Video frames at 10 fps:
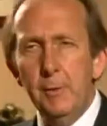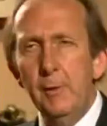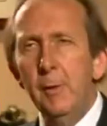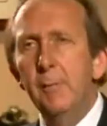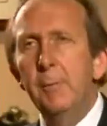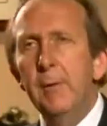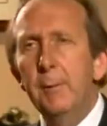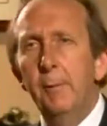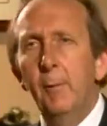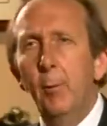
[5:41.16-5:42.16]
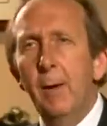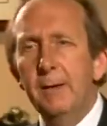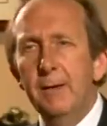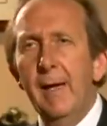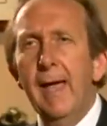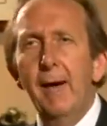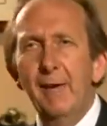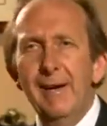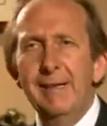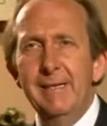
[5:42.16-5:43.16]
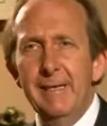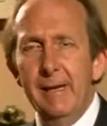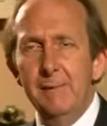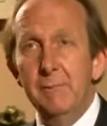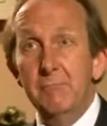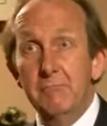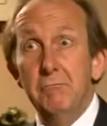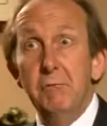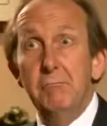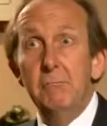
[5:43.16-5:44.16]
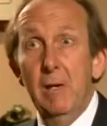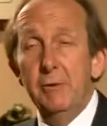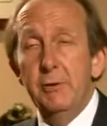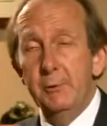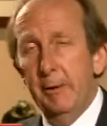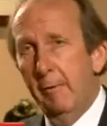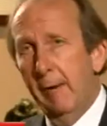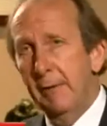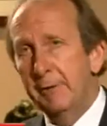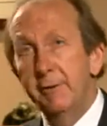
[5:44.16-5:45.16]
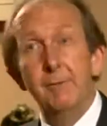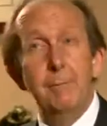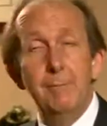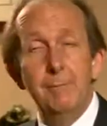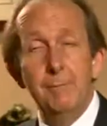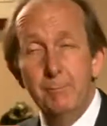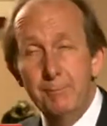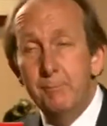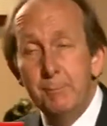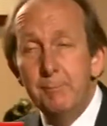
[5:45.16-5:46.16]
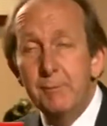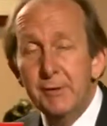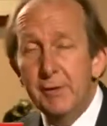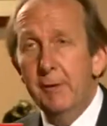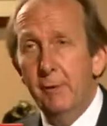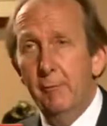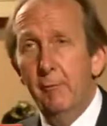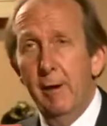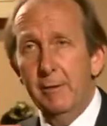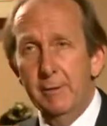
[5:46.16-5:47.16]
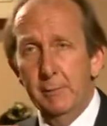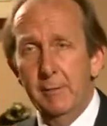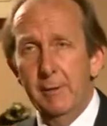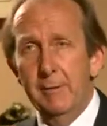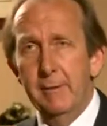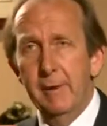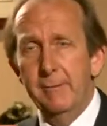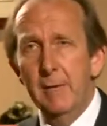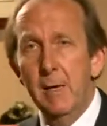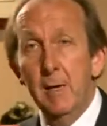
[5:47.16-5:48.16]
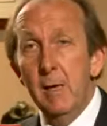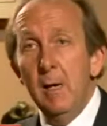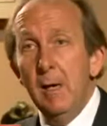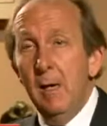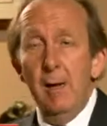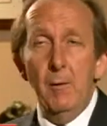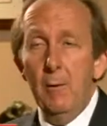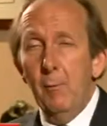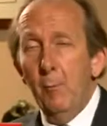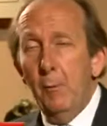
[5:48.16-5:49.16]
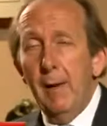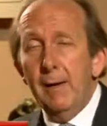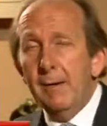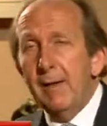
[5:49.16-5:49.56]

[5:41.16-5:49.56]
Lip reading: a lot of people wonder how ETFs, do in a crash, and you've seen a lot of crashes with ETFs. How do